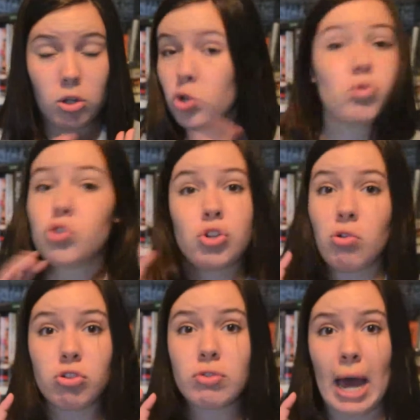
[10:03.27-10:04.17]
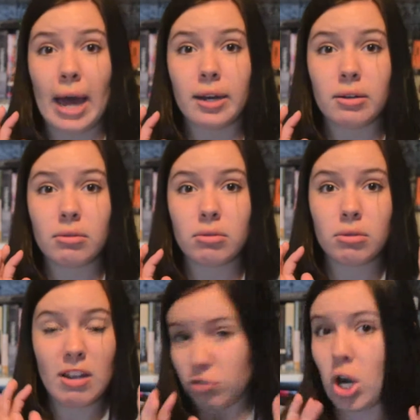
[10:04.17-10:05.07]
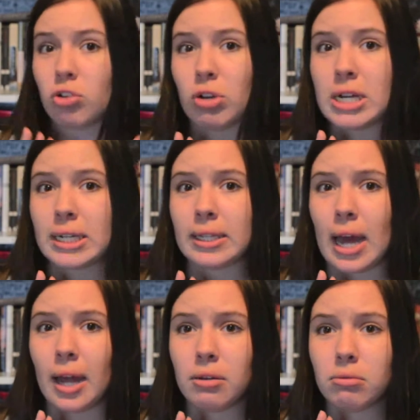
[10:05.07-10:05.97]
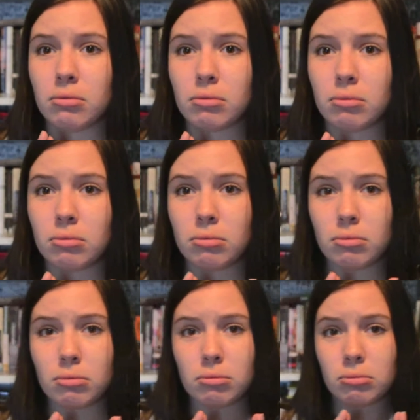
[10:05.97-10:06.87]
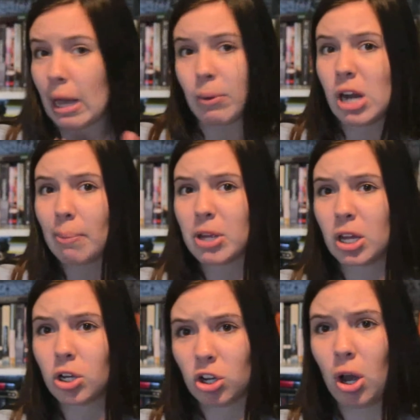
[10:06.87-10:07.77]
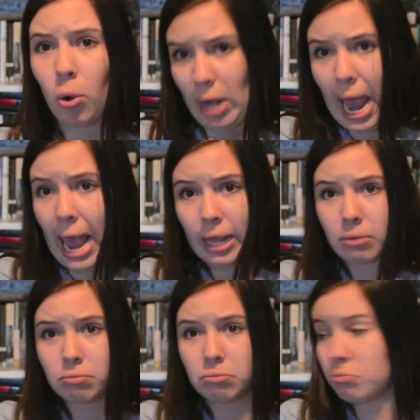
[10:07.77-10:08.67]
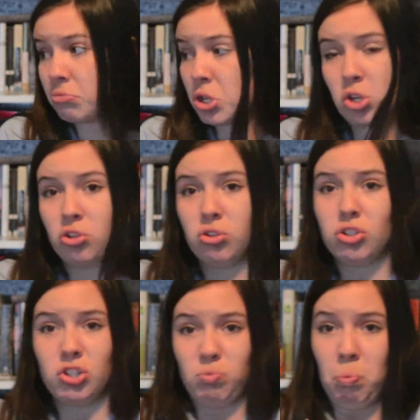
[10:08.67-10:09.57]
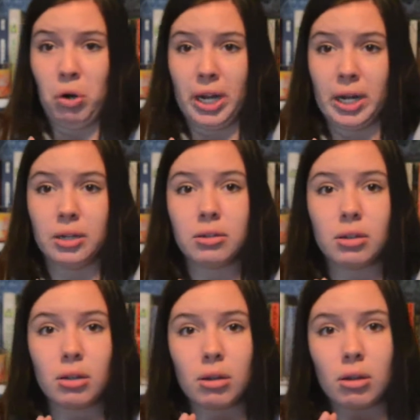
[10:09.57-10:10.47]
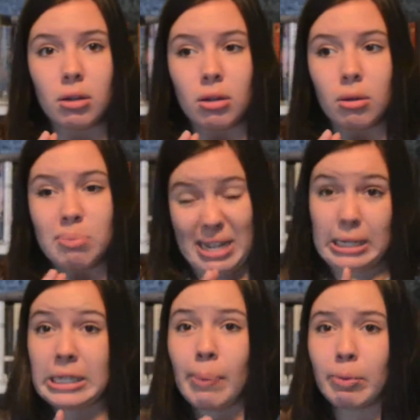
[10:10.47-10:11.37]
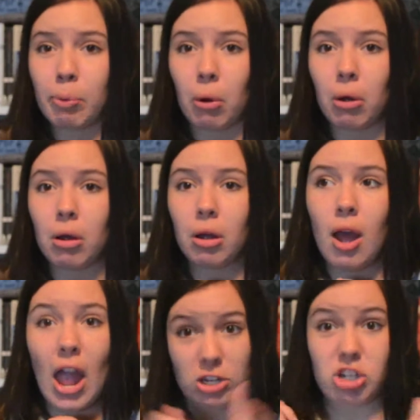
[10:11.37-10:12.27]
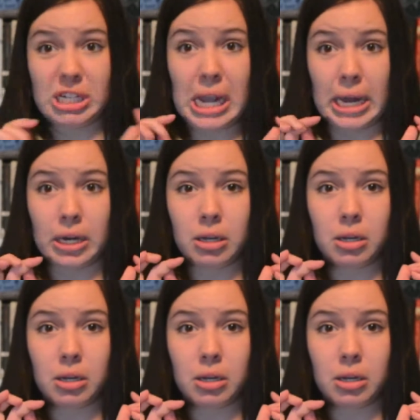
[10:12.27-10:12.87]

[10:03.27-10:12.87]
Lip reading: You just don't do that. If John Green did that, that would not be okay. You just wouldn't be acceptable. And she did.